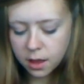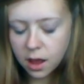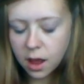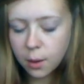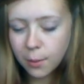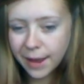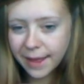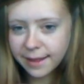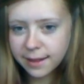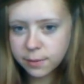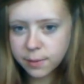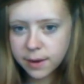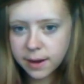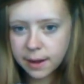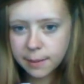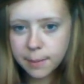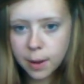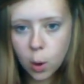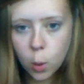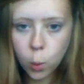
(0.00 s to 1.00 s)
wear this when
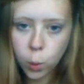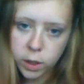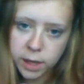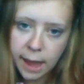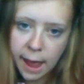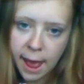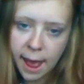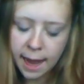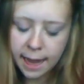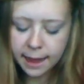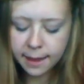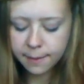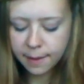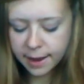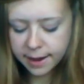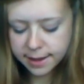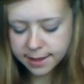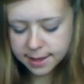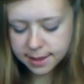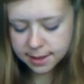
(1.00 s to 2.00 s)
I'm all girly, and
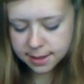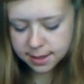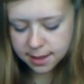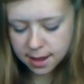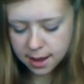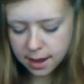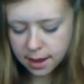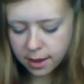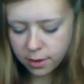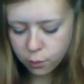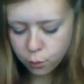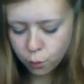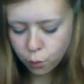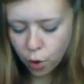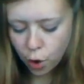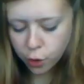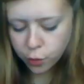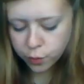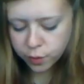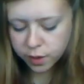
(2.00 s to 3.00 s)
it's in the colour
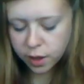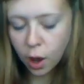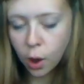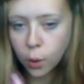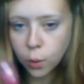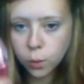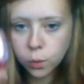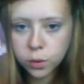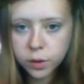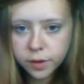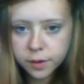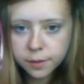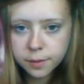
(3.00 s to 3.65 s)
Rose Gold.